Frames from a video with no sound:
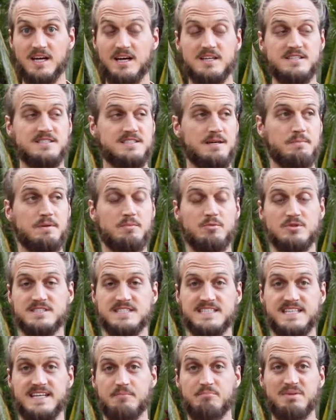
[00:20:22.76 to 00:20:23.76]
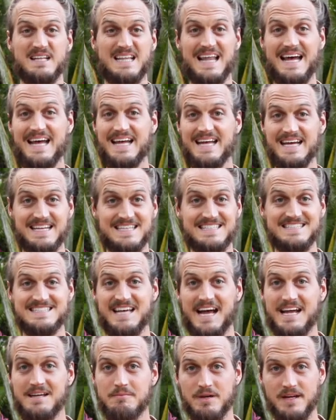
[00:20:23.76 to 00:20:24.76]
some people see it play and
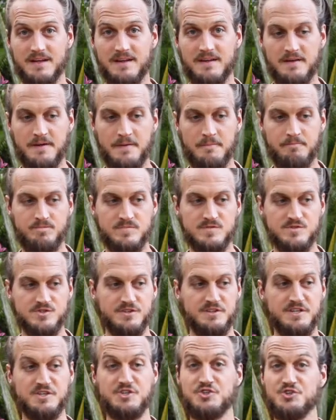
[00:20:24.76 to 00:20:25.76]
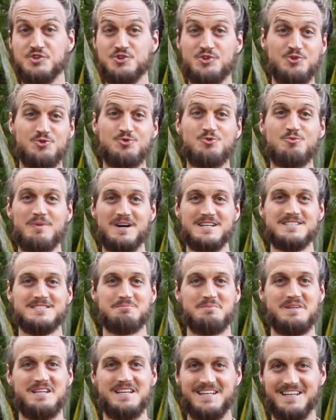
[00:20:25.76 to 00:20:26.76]
excitement, so then you
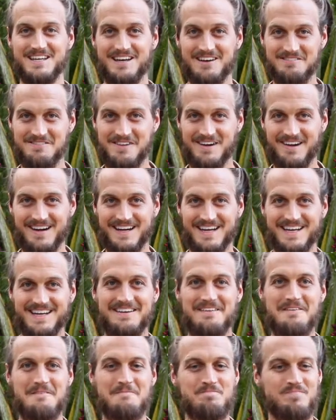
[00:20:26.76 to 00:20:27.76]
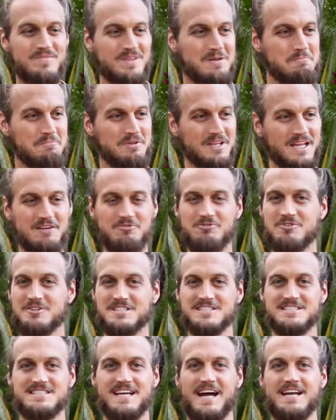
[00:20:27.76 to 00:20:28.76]
must be a very playful,
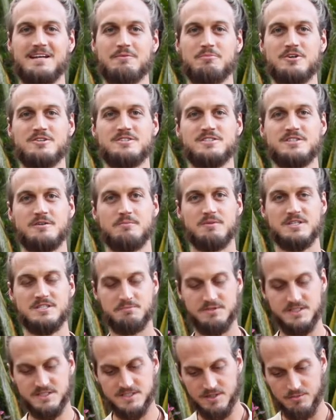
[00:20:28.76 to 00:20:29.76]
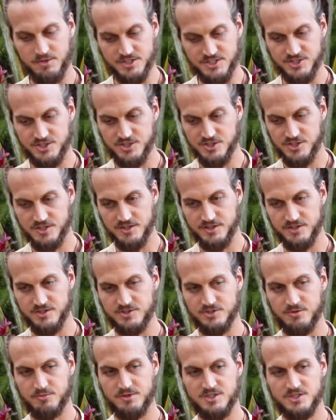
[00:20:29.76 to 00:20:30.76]
exciting person. There must be so
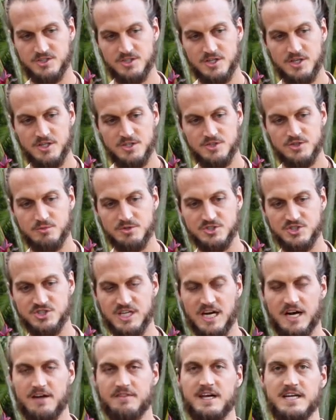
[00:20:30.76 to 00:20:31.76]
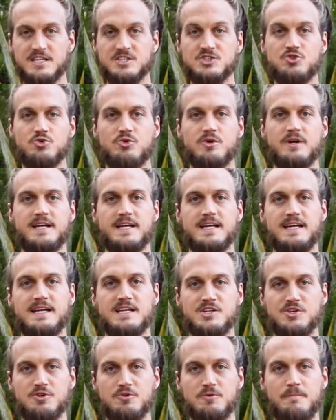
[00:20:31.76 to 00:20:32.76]
much childlike joy
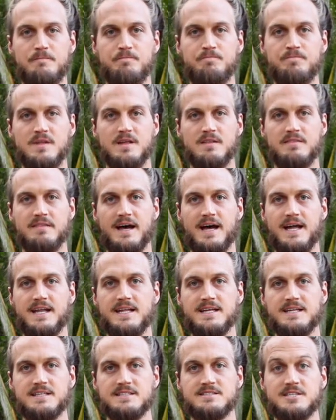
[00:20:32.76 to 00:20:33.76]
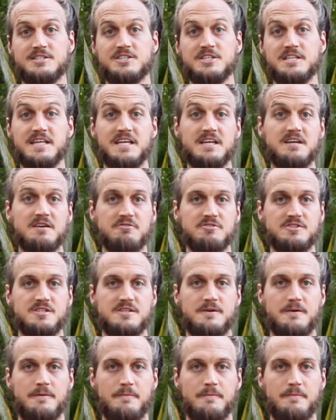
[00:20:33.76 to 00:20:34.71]
in you that is such a gift.